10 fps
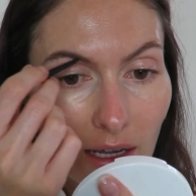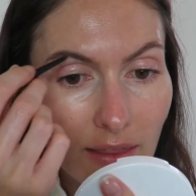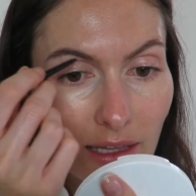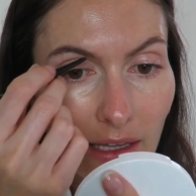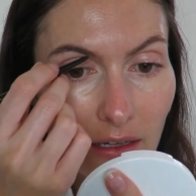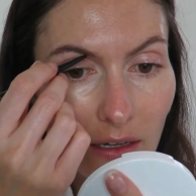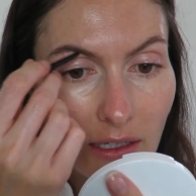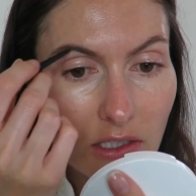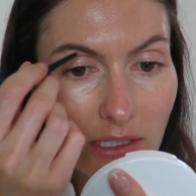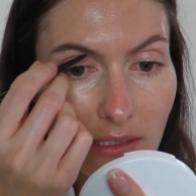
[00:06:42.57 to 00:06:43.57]
And then
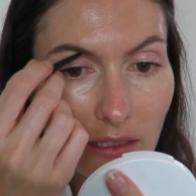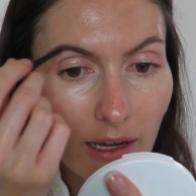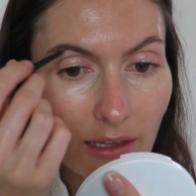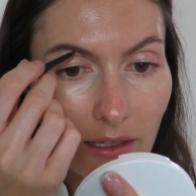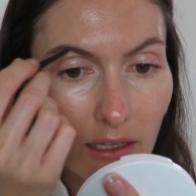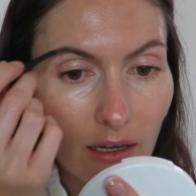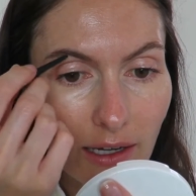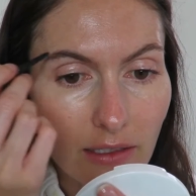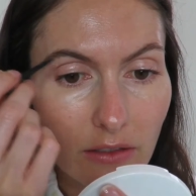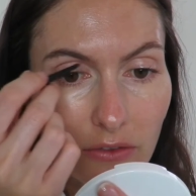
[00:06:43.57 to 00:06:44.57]
I just lightly
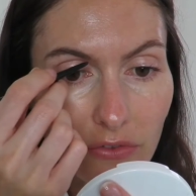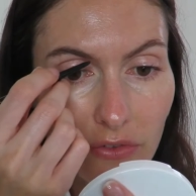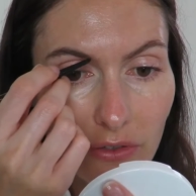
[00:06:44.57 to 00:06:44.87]
kind of